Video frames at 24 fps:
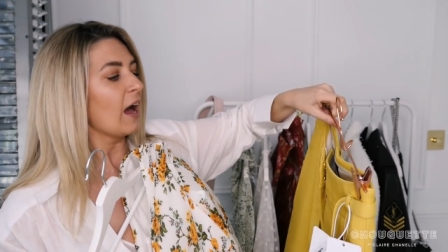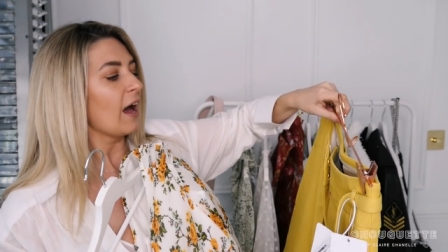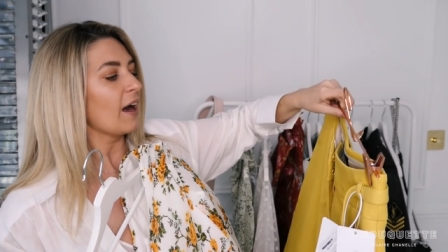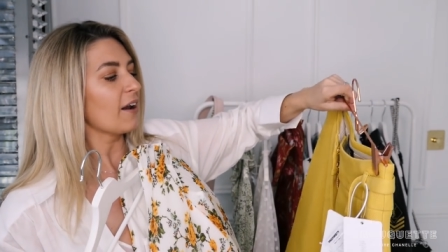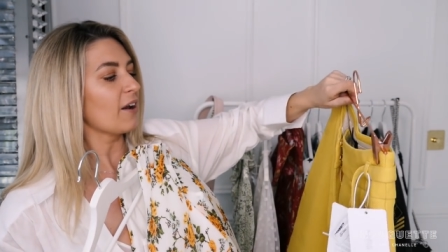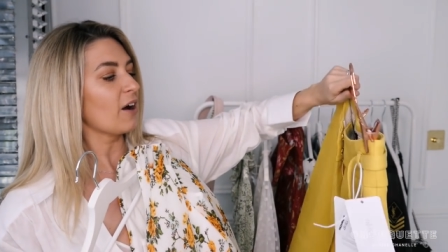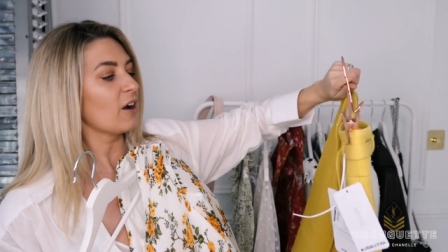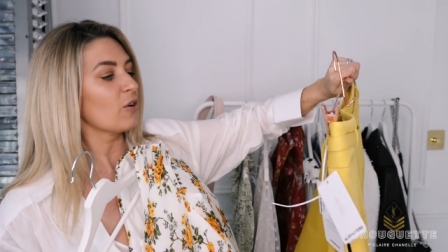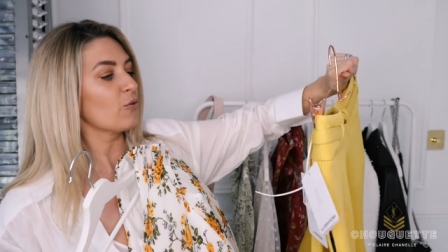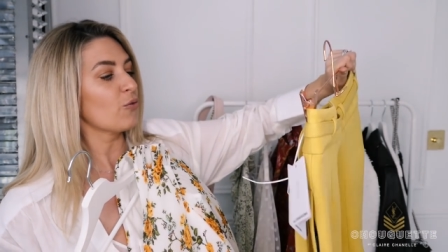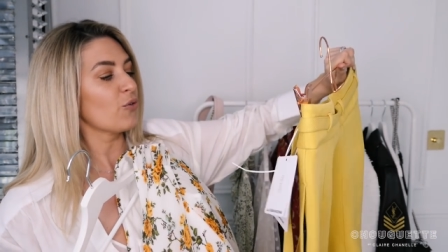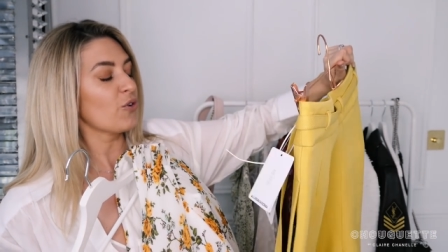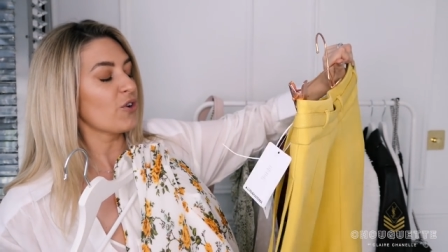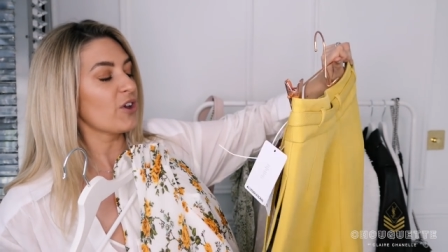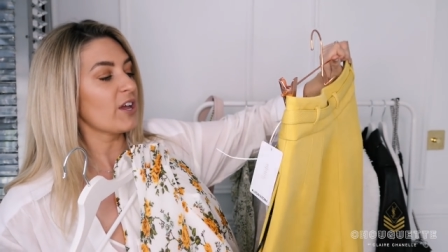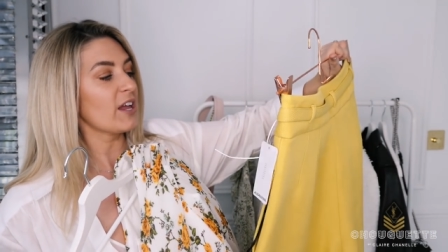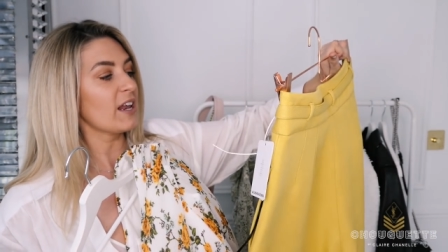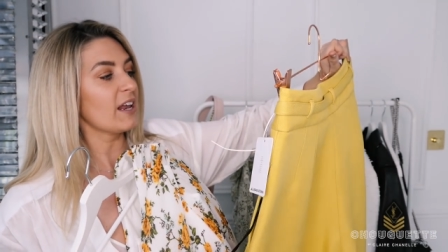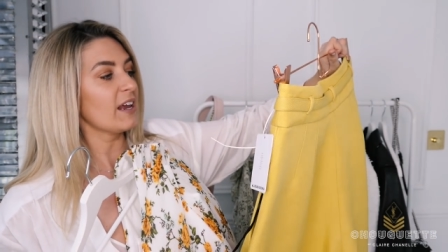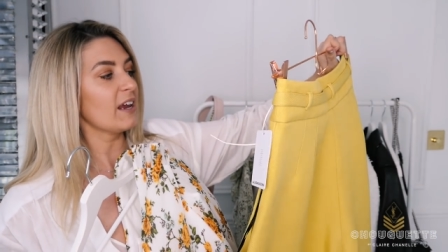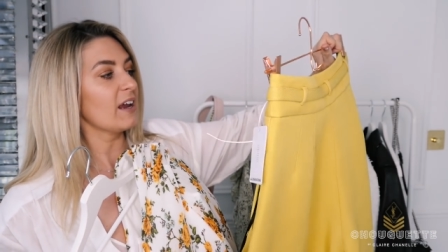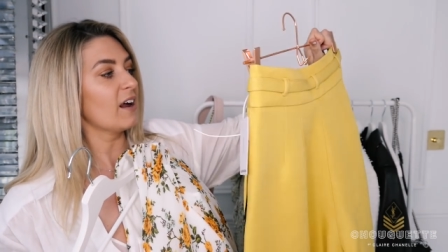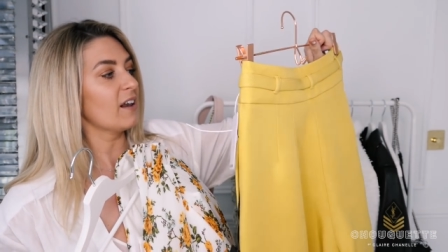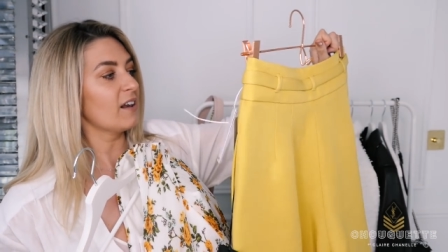and I
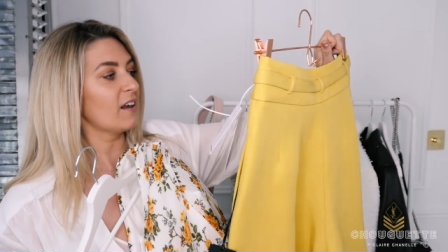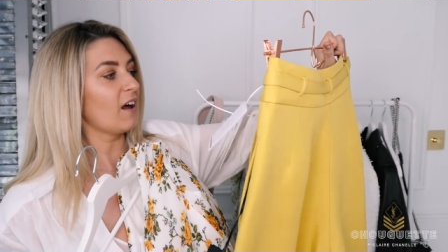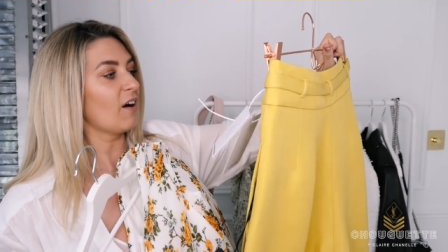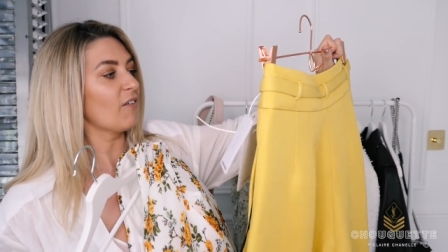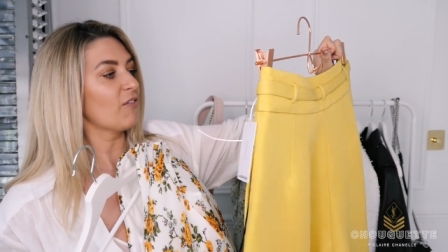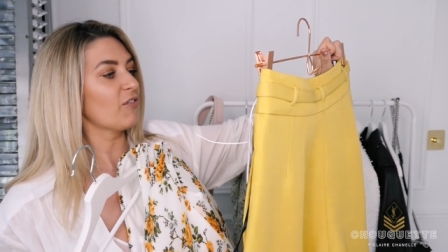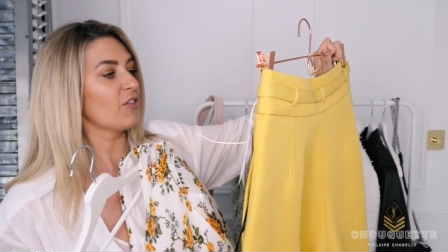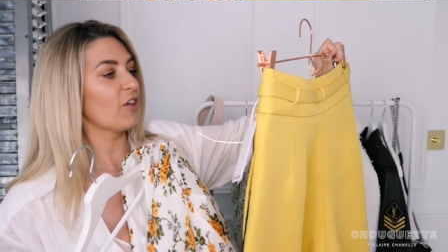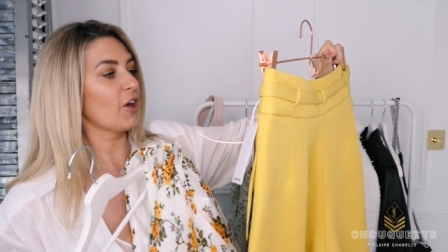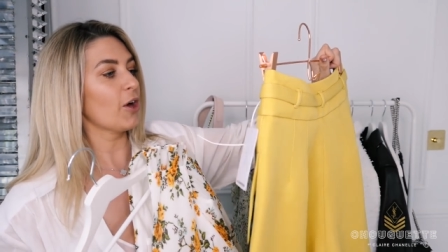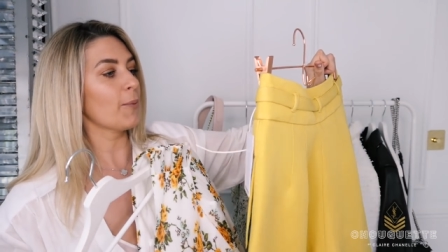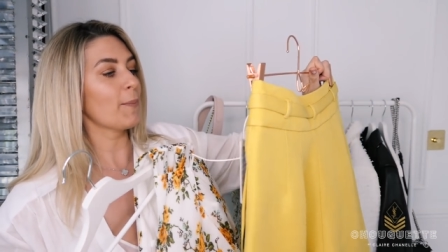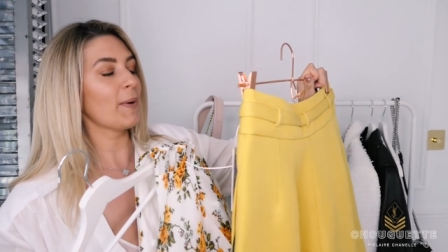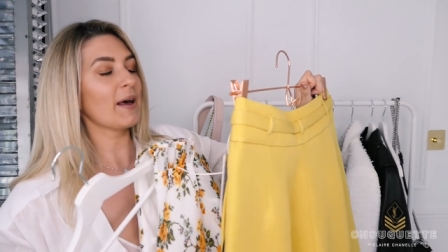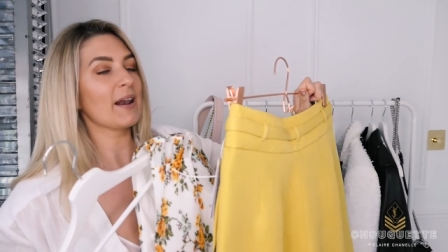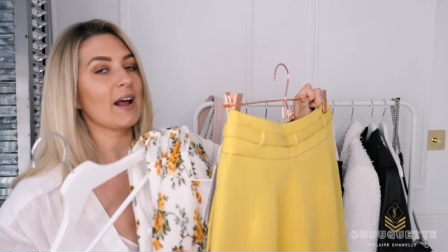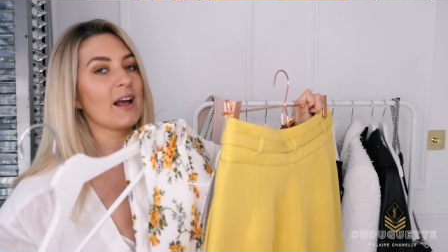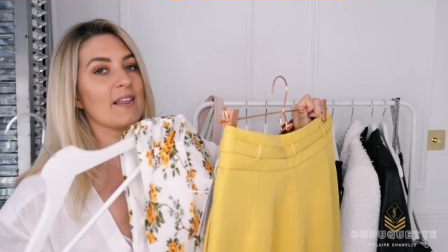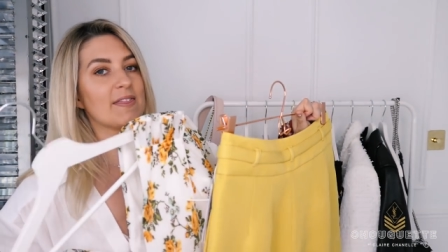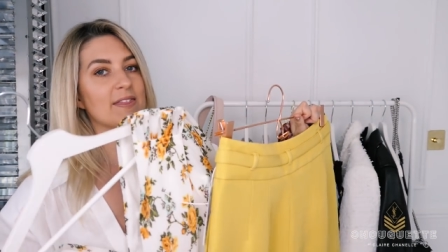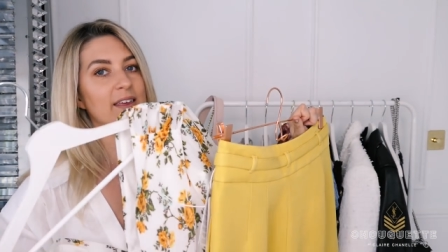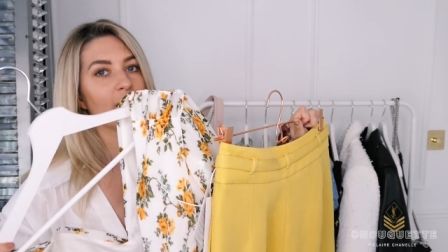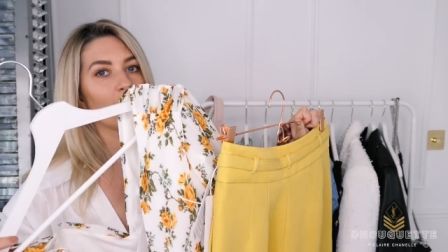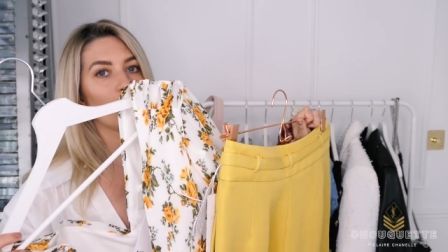really love them and
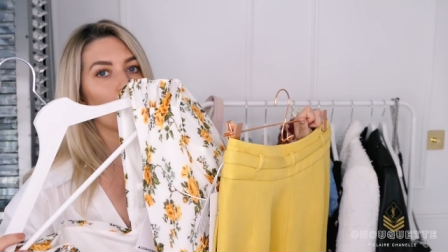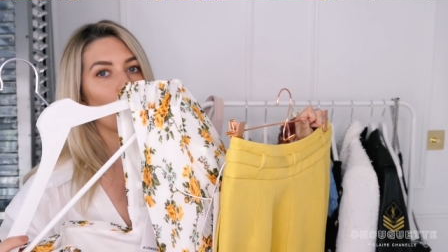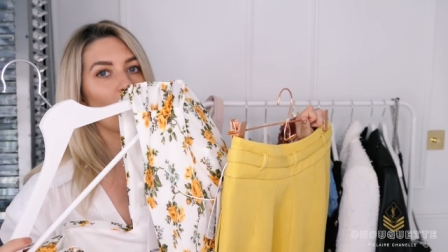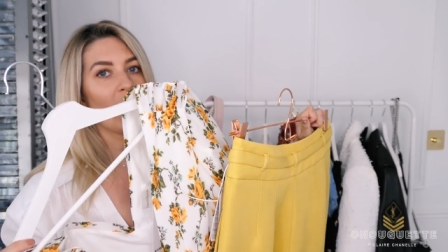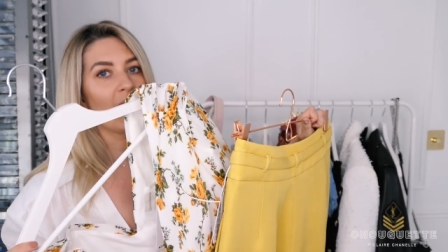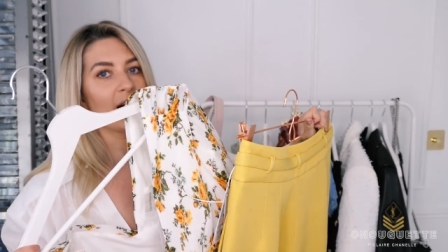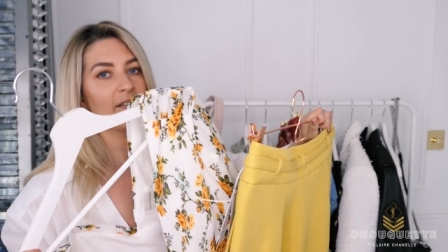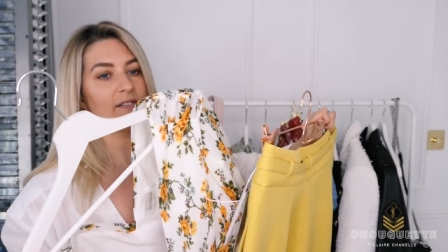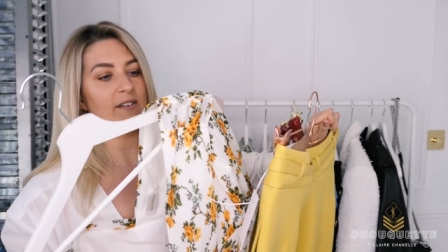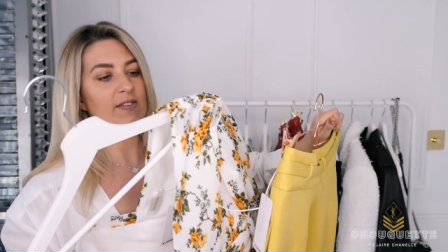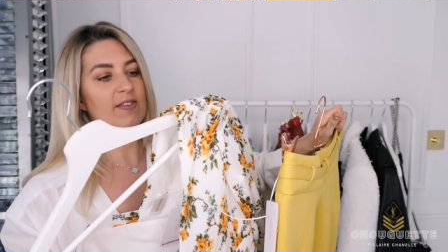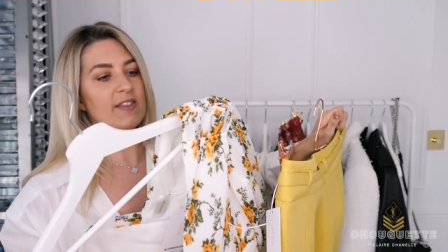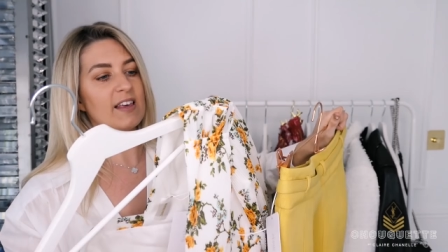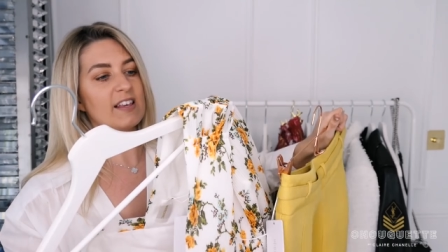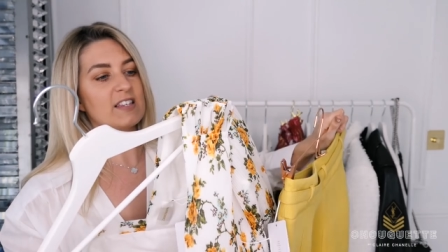I think wearing